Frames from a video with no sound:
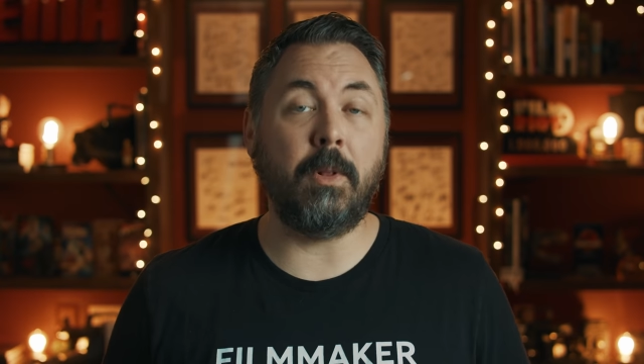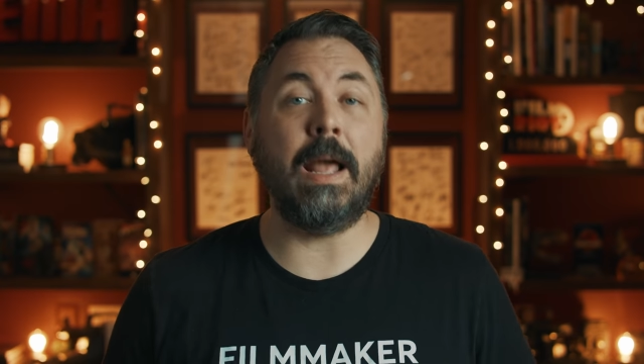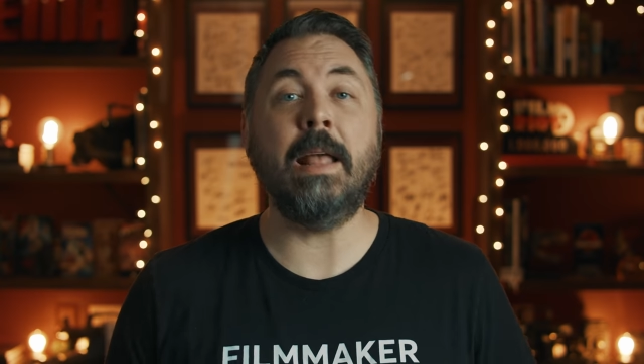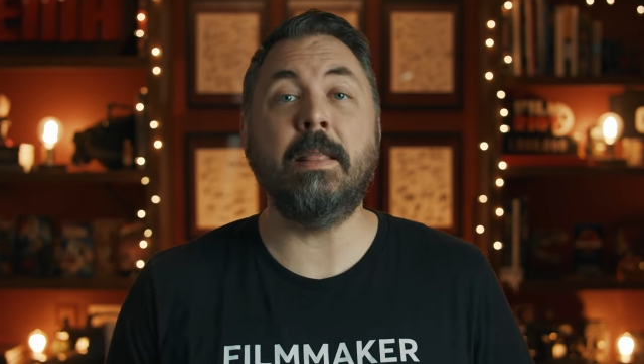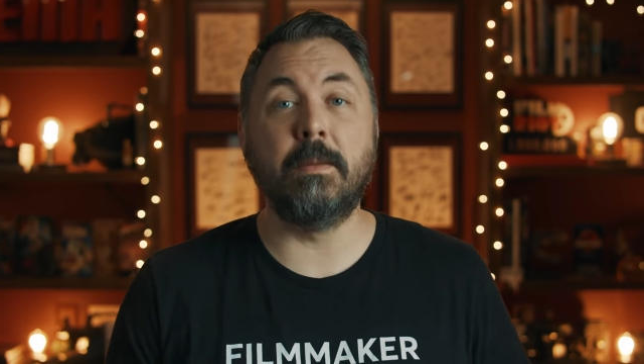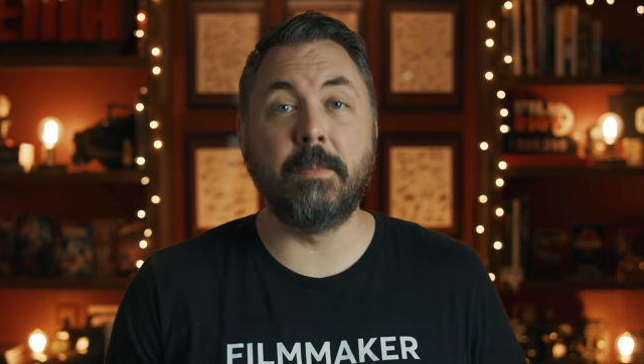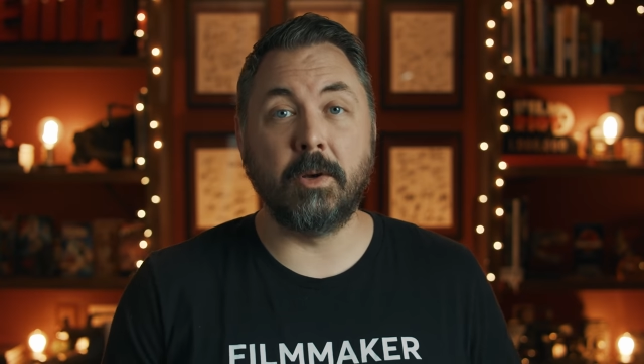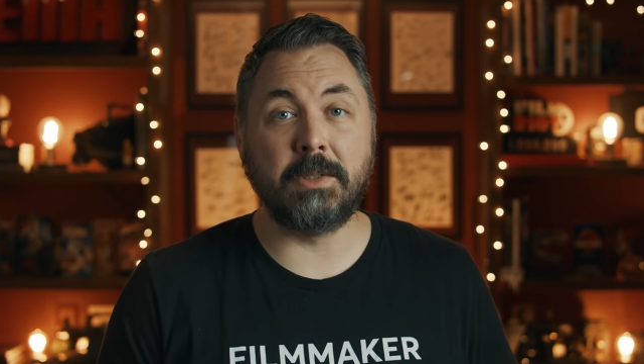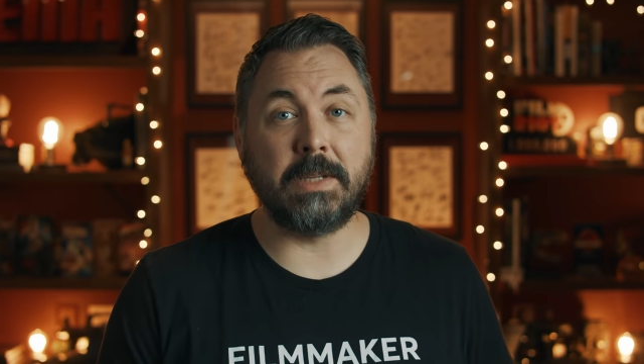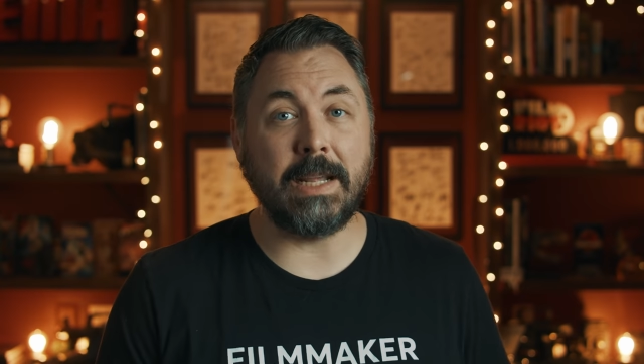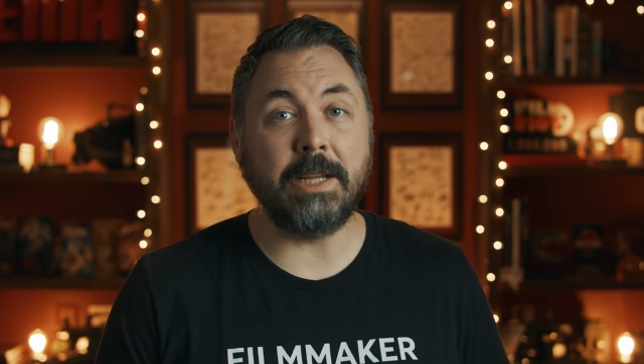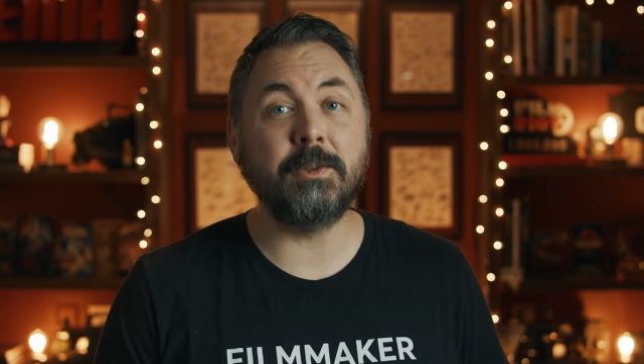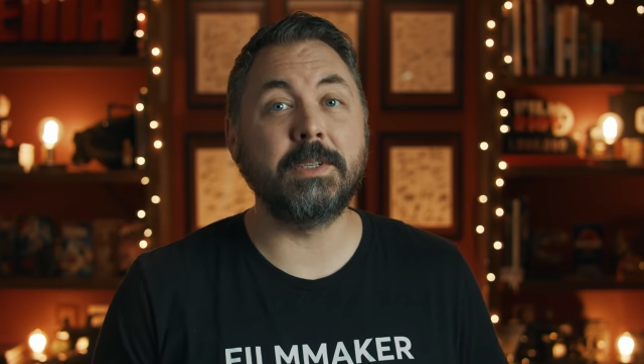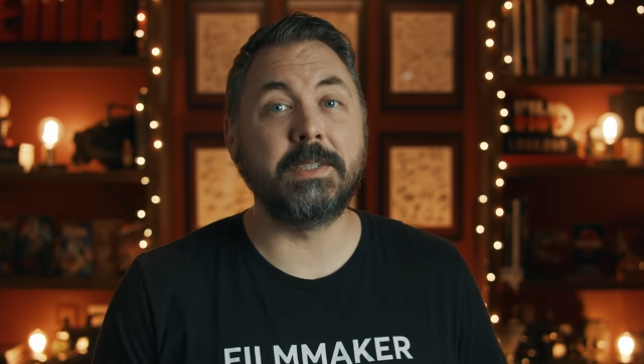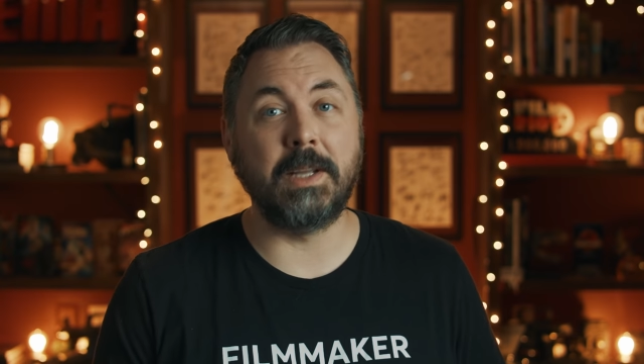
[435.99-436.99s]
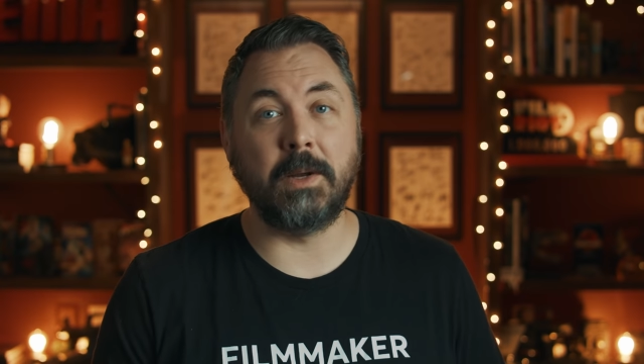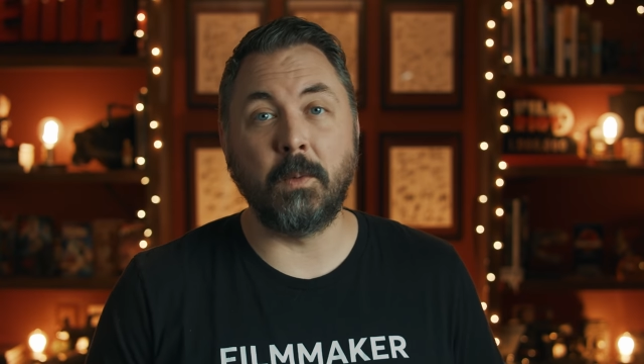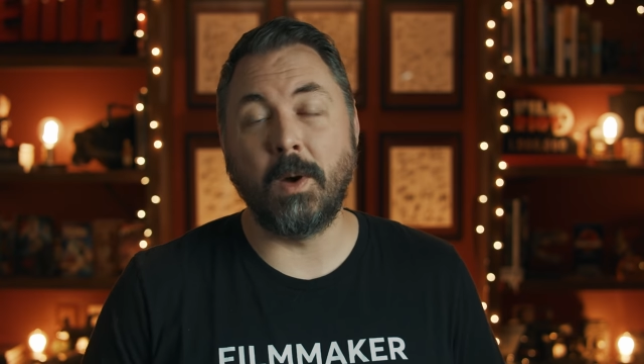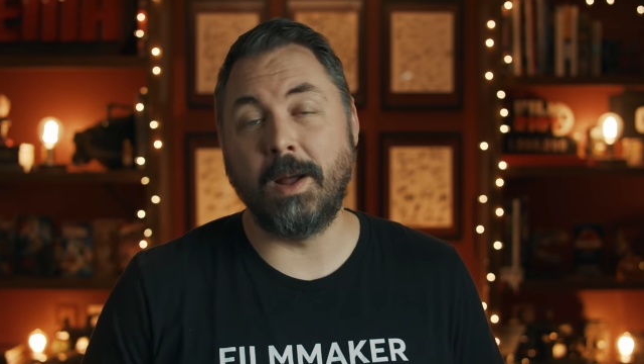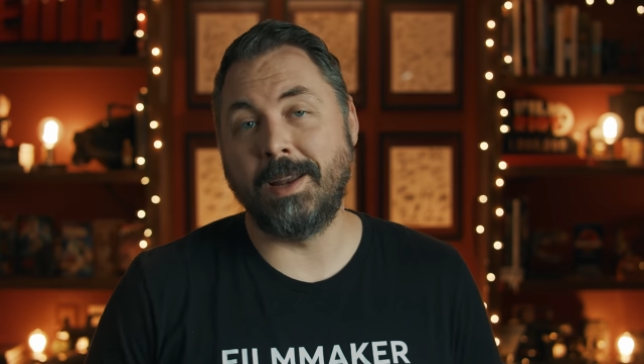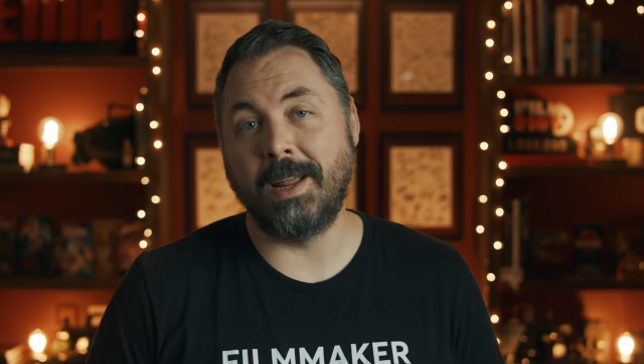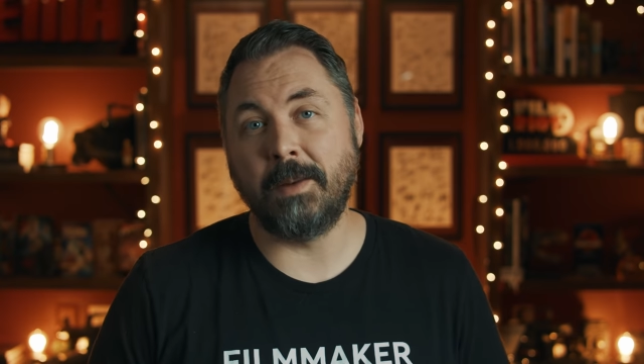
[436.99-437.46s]
and the most interesting
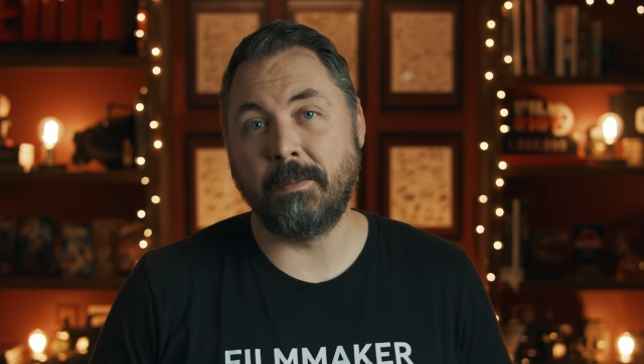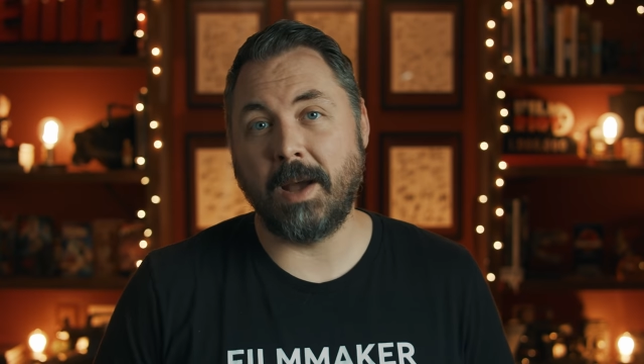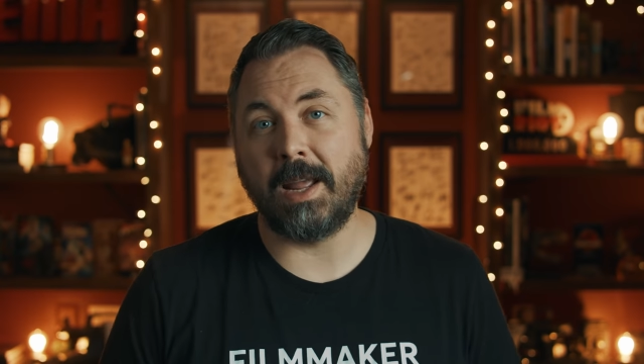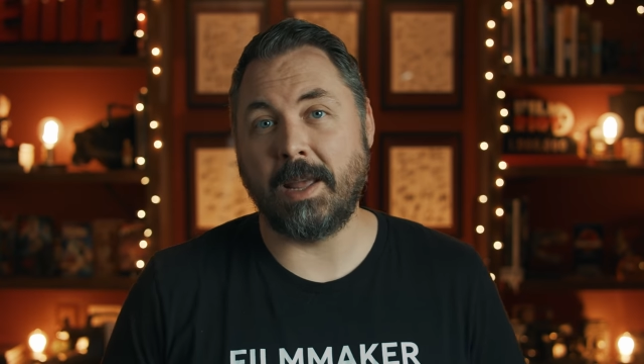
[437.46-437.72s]
one in my